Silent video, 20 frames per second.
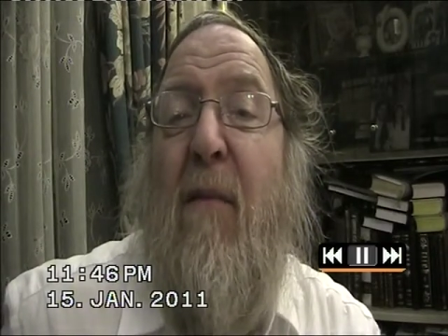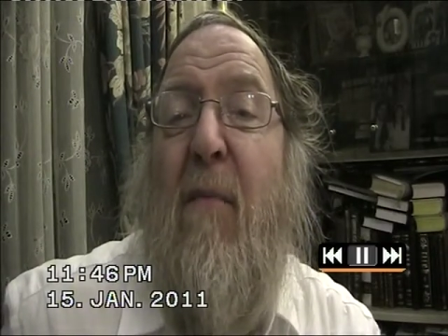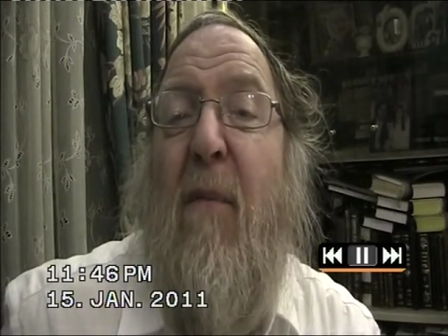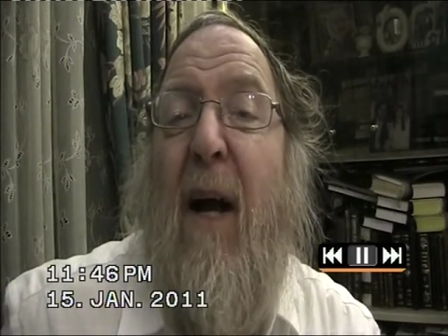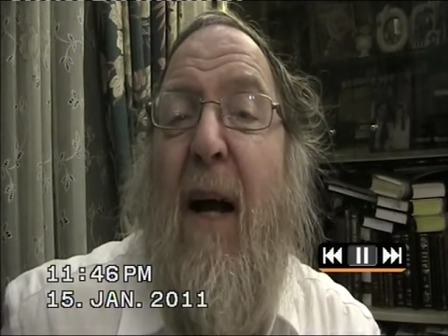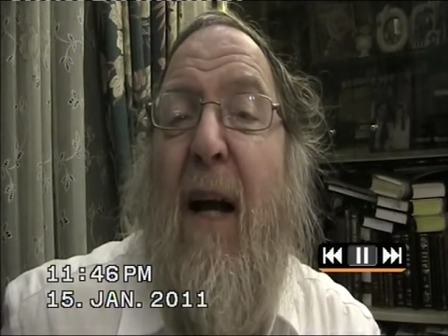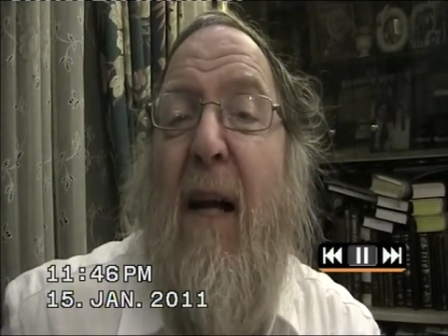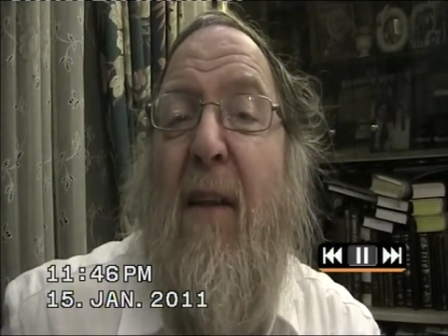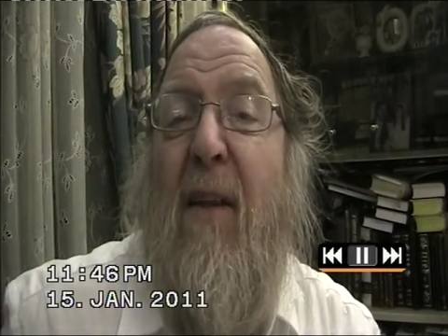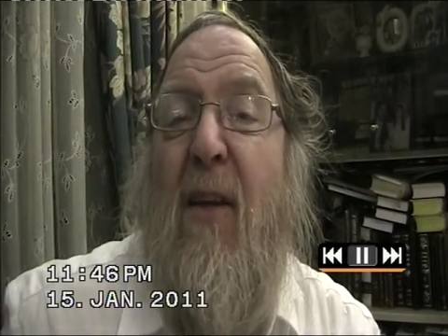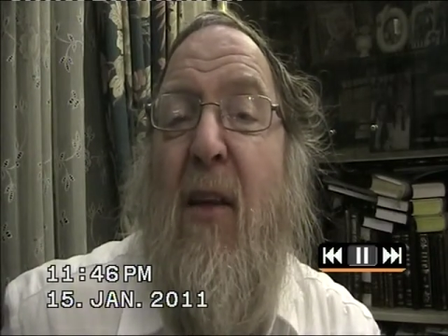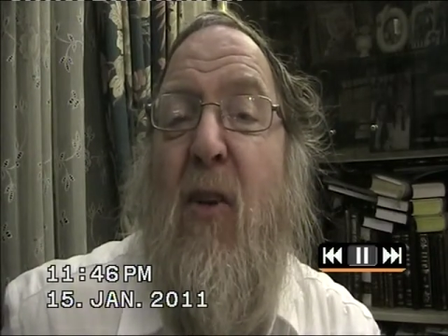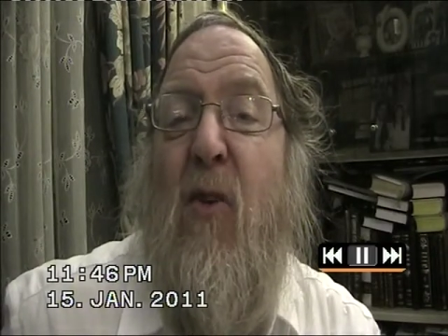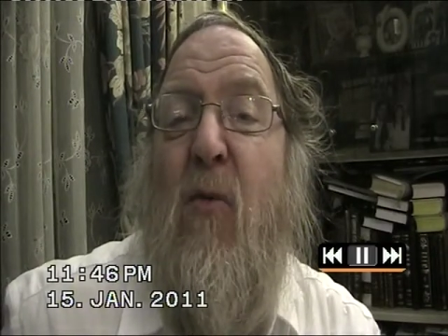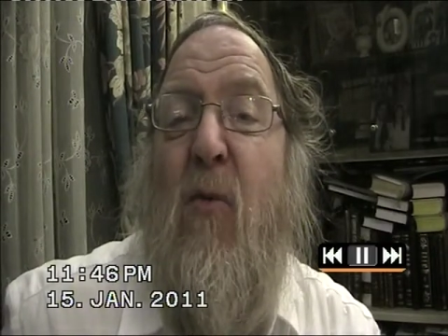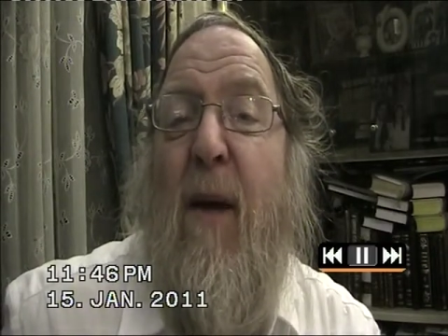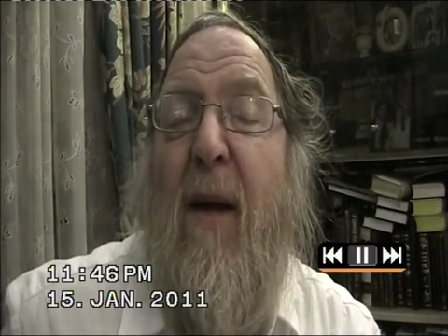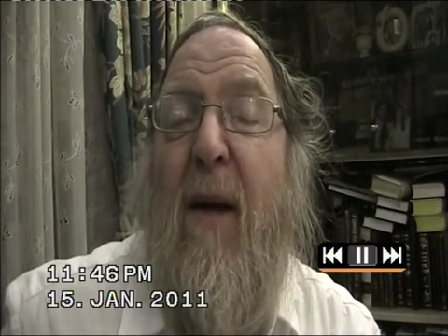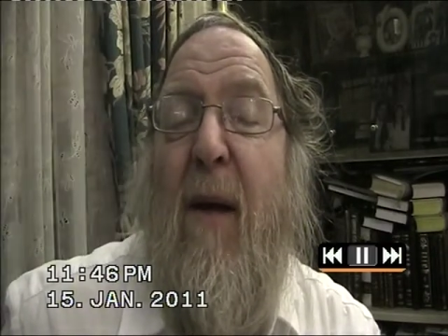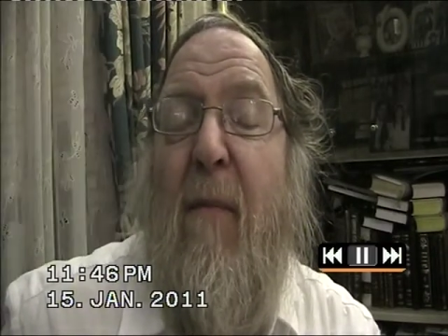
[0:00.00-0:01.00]
miles each
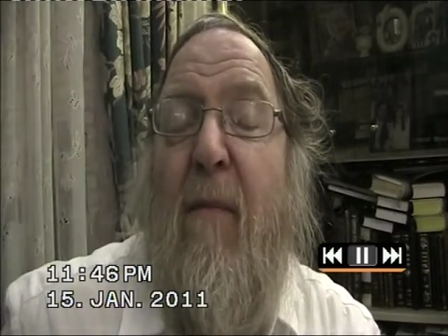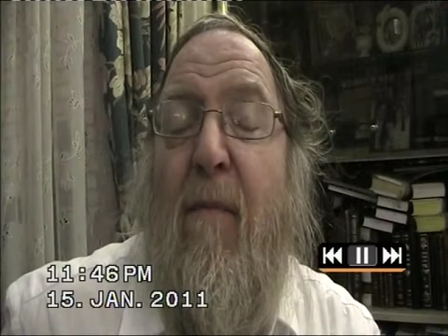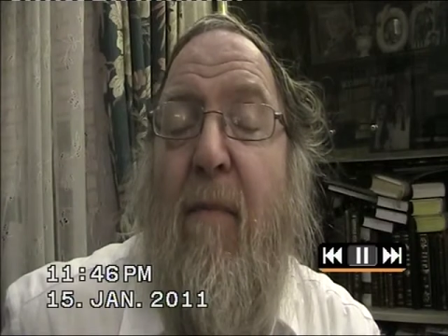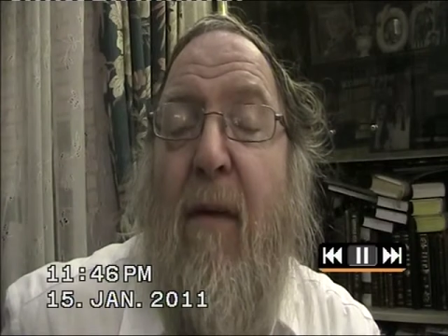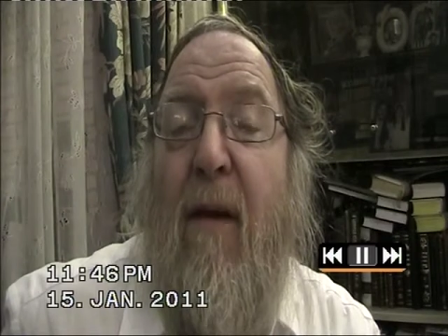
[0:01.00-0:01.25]
way.